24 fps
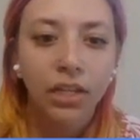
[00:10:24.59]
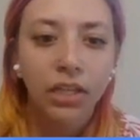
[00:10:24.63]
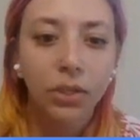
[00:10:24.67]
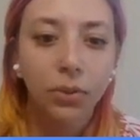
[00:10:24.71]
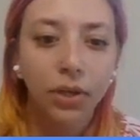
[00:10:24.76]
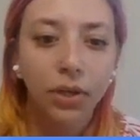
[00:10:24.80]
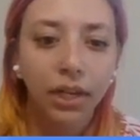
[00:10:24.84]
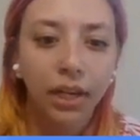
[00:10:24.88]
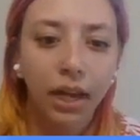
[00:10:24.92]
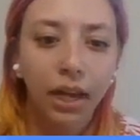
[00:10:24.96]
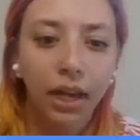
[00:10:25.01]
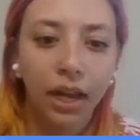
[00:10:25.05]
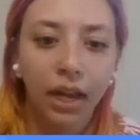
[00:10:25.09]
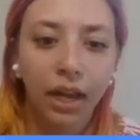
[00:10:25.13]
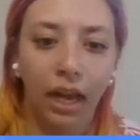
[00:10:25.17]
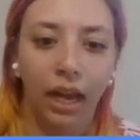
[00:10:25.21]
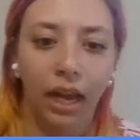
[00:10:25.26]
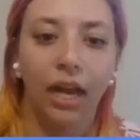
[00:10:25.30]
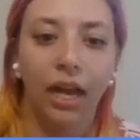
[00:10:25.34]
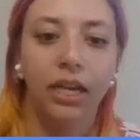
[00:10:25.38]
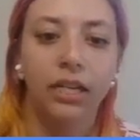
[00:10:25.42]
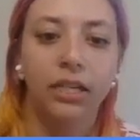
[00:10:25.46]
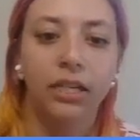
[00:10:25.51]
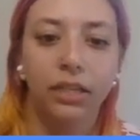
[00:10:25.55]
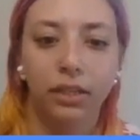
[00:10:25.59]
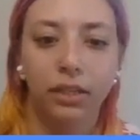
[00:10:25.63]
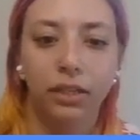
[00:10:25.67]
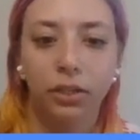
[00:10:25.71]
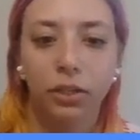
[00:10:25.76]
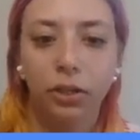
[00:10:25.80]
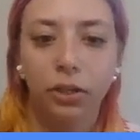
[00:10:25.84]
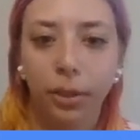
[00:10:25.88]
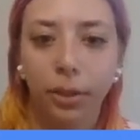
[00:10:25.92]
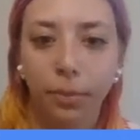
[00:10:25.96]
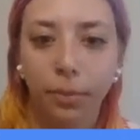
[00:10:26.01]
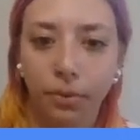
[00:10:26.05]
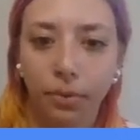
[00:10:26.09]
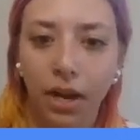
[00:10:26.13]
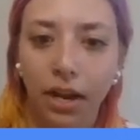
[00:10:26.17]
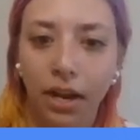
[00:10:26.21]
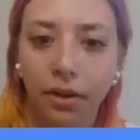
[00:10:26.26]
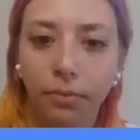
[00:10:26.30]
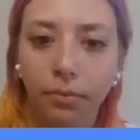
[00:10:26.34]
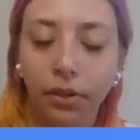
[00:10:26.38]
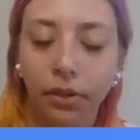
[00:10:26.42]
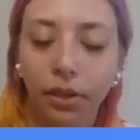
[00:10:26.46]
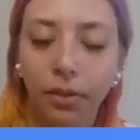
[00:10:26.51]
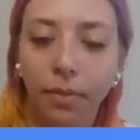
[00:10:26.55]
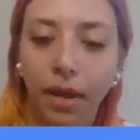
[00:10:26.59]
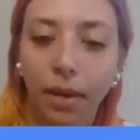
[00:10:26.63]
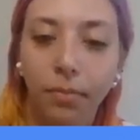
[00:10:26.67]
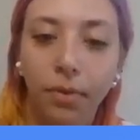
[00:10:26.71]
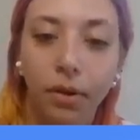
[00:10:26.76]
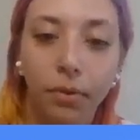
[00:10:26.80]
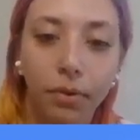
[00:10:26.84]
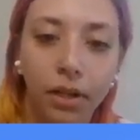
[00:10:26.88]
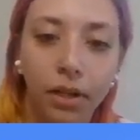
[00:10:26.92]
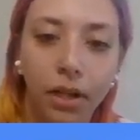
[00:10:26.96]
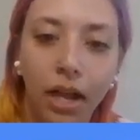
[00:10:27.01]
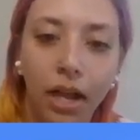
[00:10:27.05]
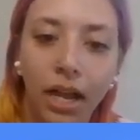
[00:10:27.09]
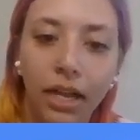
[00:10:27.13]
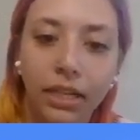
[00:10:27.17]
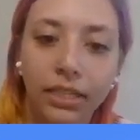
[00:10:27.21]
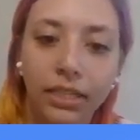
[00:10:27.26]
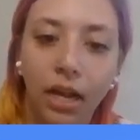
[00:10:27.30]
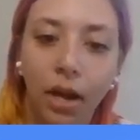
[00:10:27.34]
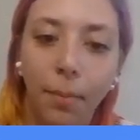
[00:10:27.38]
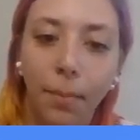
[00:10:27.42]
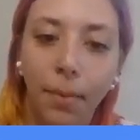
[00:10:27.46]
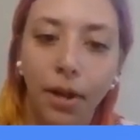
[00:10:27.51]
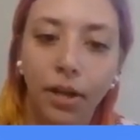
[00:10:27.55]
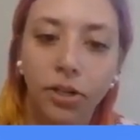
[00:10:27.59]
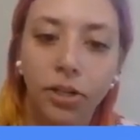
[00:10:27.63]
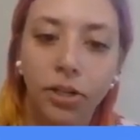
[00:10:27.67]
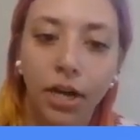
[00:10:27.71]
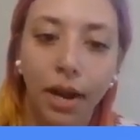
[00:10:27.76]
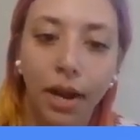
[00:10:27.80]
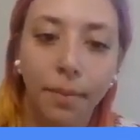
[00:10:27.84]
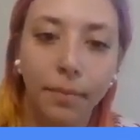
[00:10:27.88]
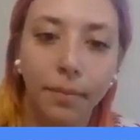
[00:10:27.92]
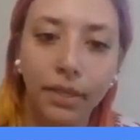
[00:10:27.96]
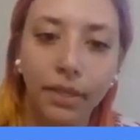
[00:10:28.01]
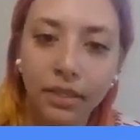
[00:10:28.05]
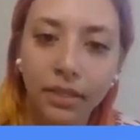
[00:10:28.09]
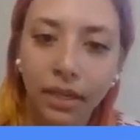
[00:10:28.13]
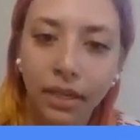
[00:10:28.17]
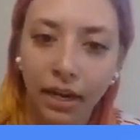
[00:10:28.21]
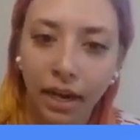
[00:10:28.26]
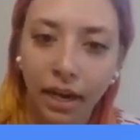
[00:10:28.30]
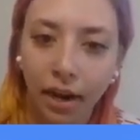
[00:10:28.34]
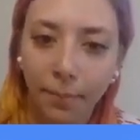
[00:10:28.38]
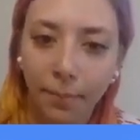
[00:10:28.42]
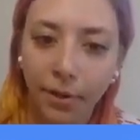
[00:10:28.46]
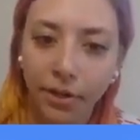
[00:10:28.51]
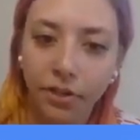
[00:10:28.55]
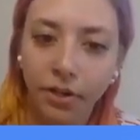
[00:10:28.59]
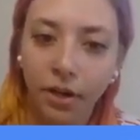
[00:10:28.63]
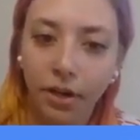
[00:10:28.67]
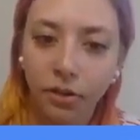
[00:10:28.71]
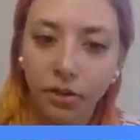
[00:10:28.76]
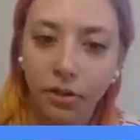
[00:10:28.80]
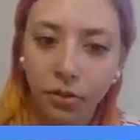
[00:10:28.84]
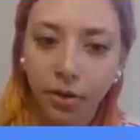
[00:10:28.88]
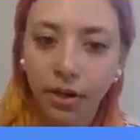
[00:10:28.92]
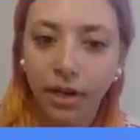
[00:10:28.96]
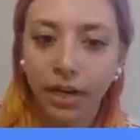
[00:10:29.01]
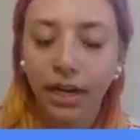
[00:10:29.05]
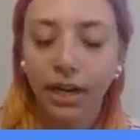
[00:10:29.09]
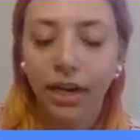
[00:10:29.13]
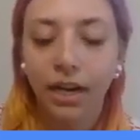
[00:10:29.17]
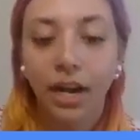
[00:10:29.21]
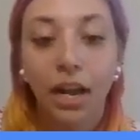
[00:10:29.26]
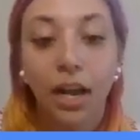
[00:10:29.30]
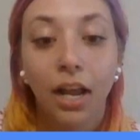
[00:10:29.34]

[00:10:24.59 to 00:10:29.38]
doing it, and this trip kind of really made me realize how much I missed it and how much I enjoyed it.